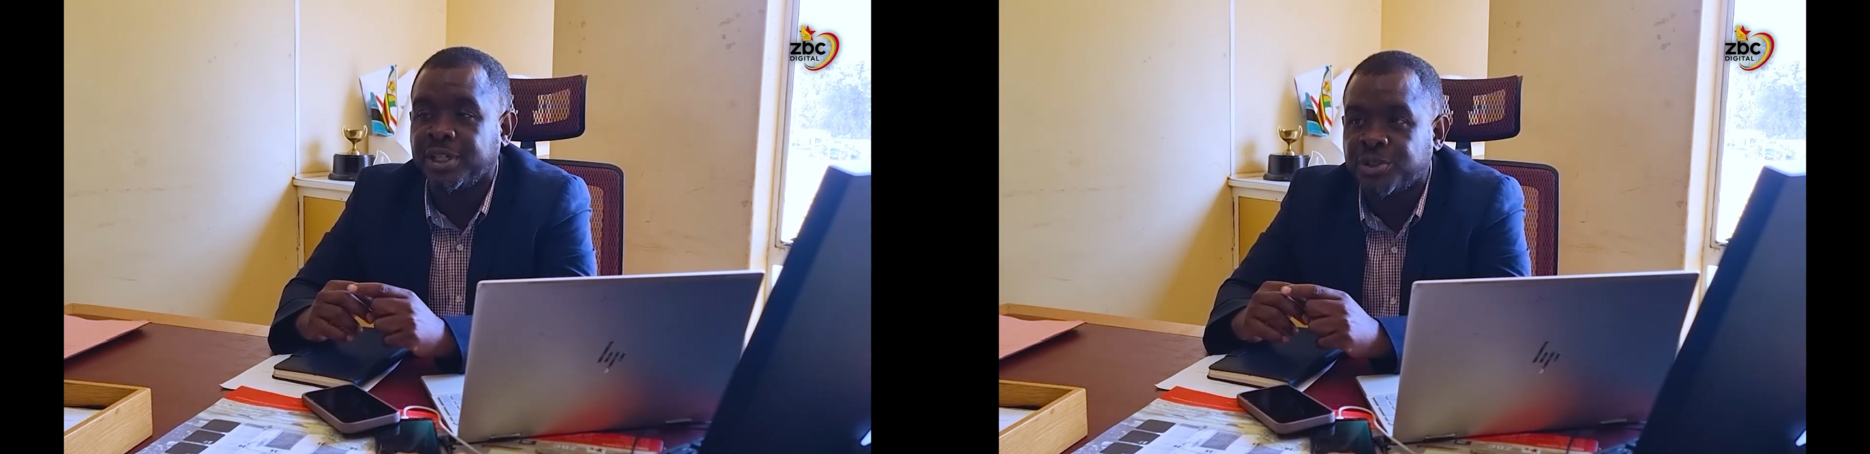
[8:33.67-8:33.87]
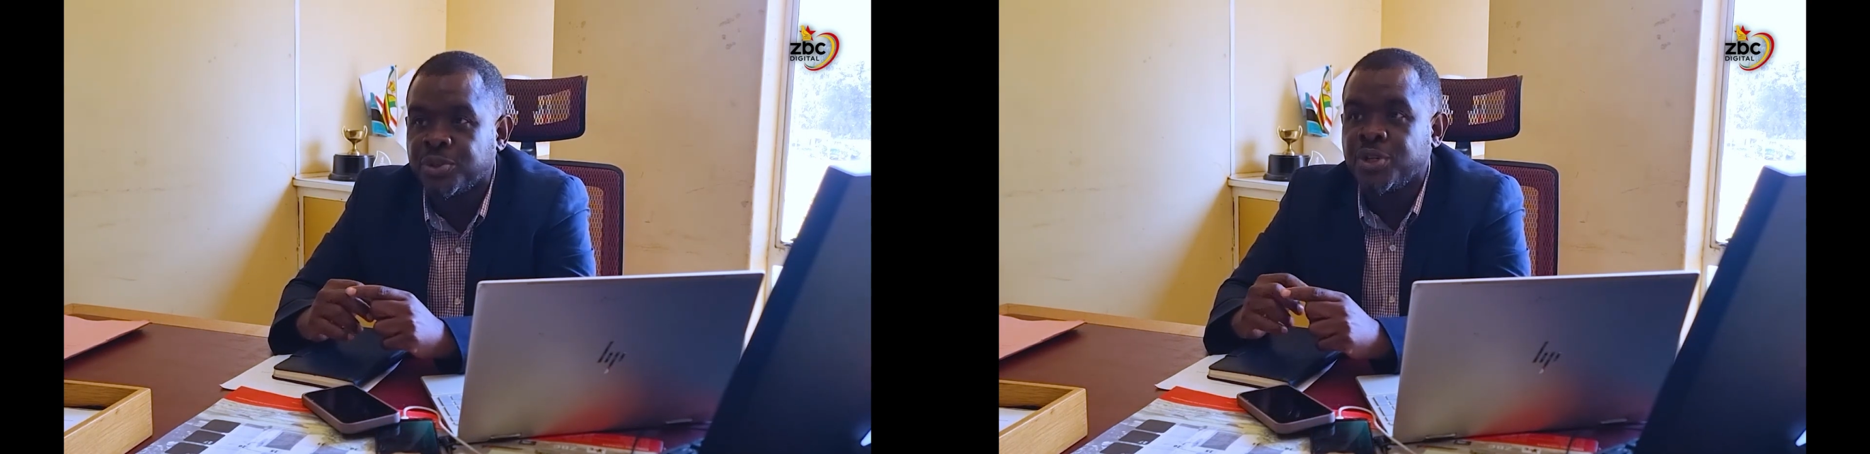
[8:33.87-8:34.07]

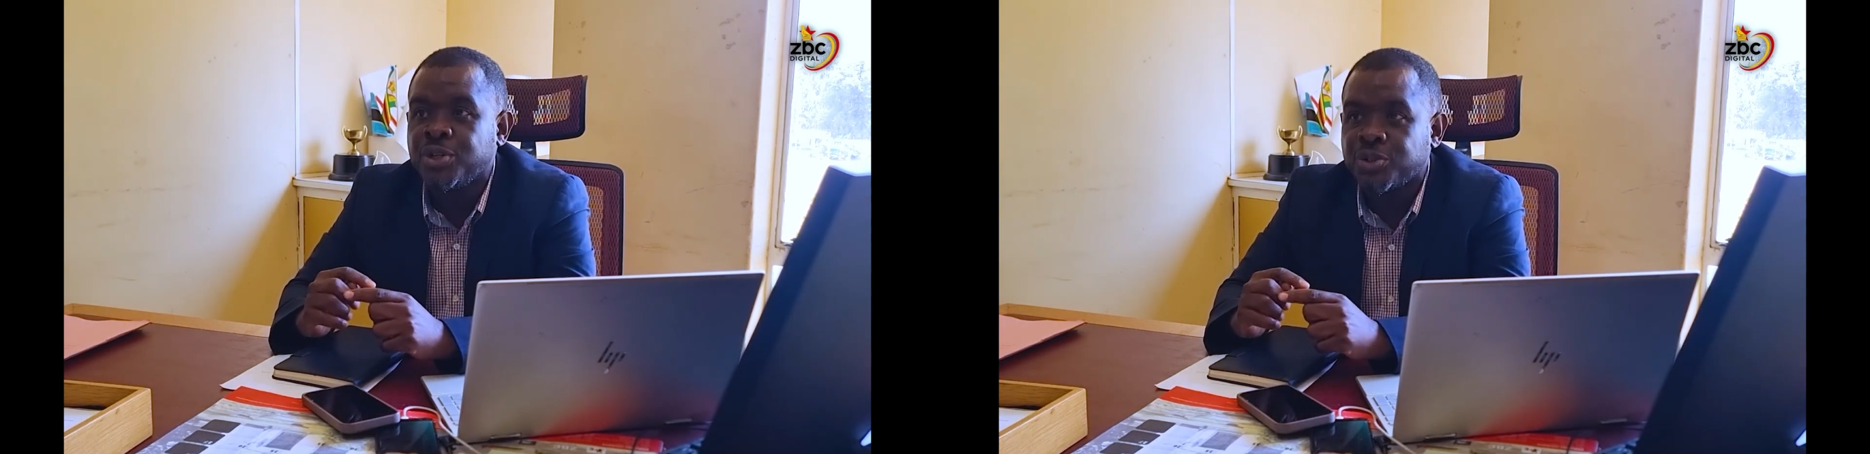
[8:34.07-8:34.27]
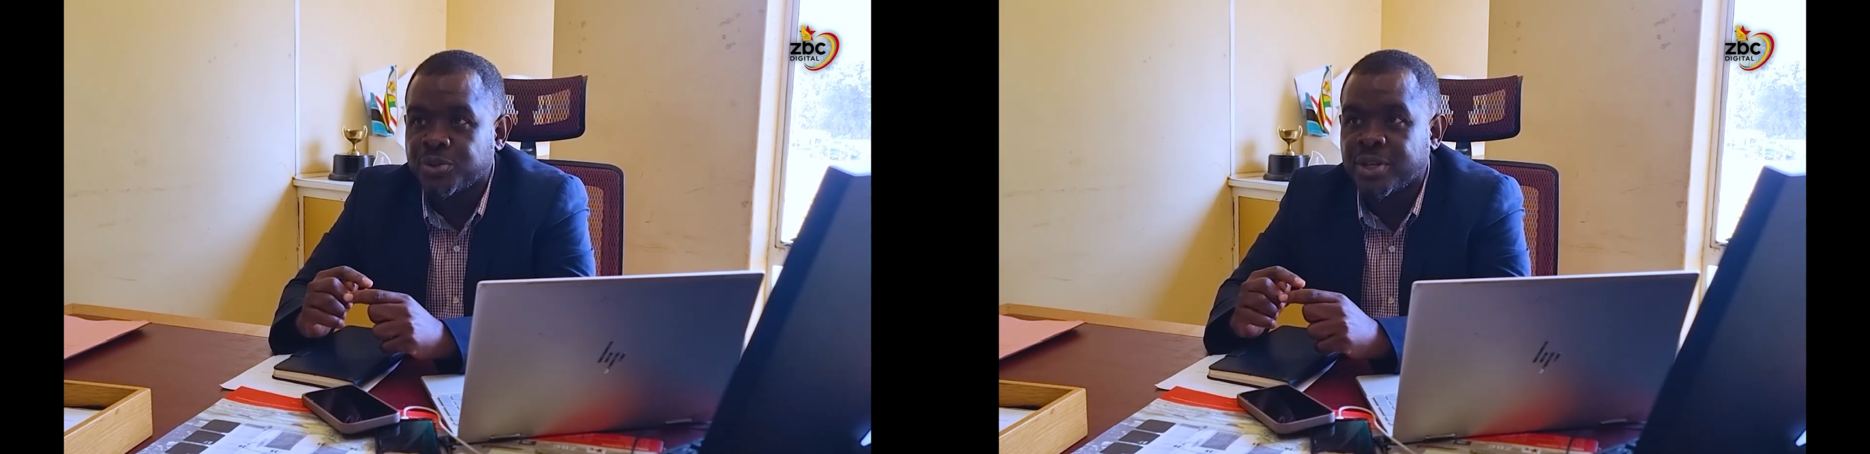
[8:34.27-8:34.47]
into
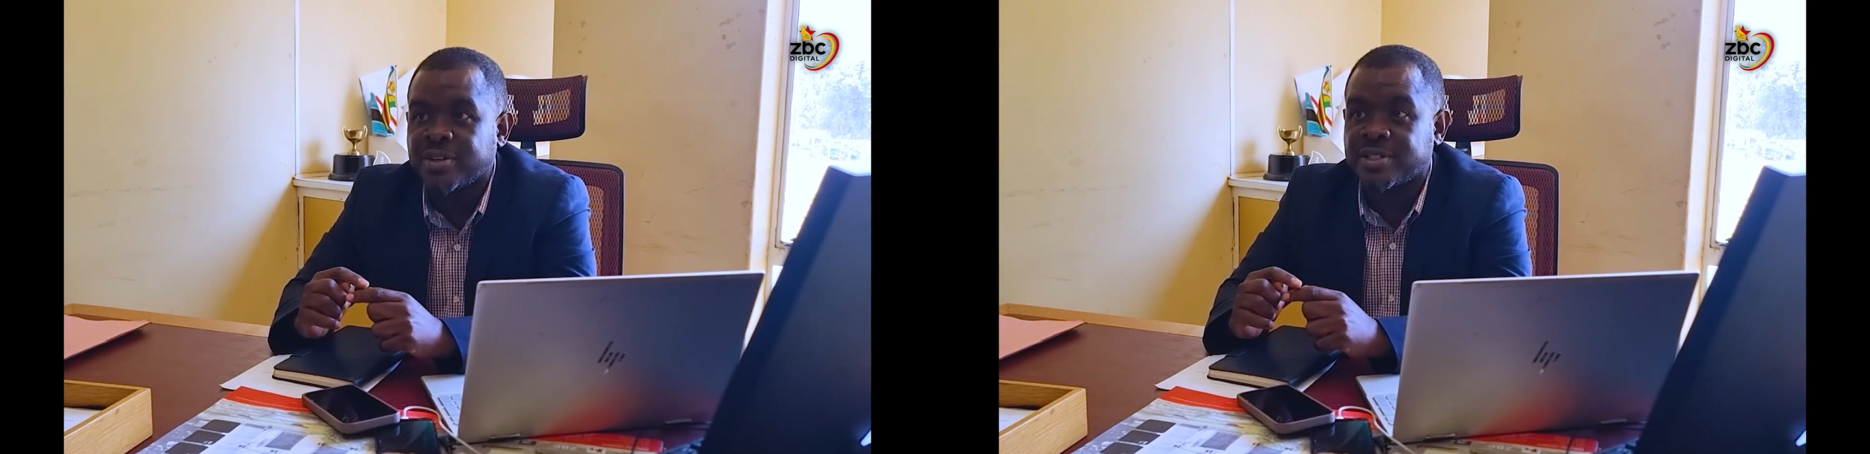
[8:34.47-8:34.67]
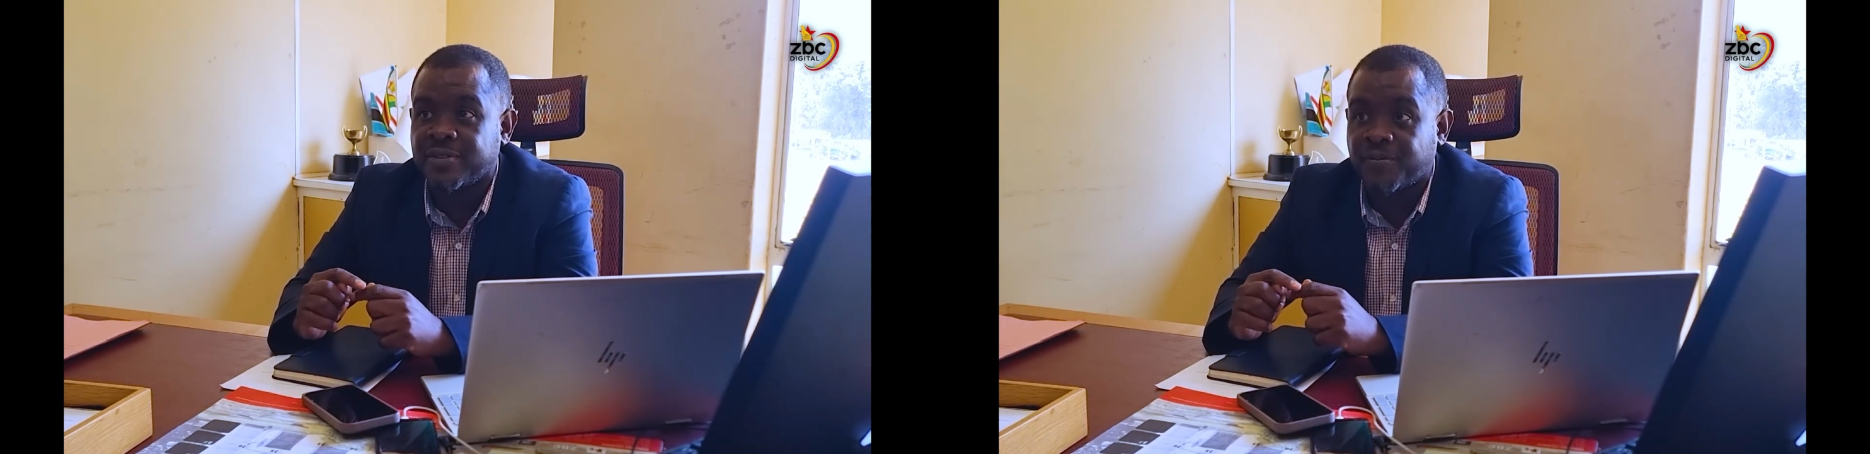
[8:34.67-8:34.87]

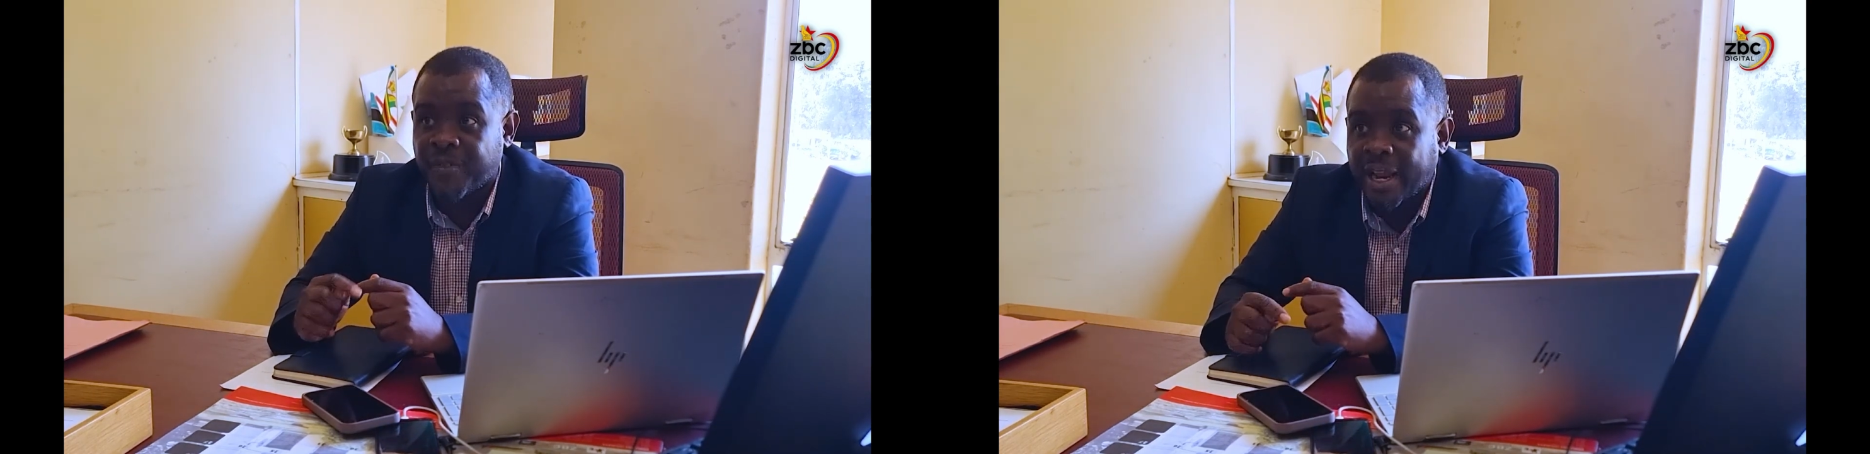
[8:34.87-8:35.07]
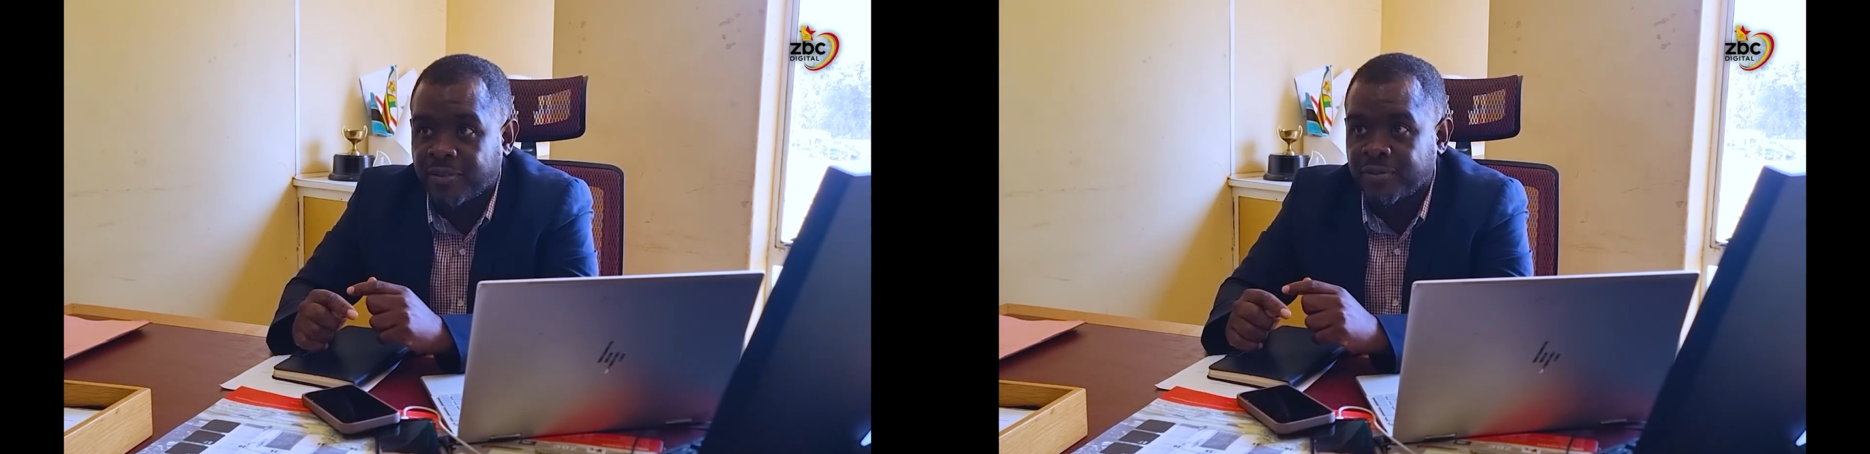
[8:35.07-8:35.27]
2005,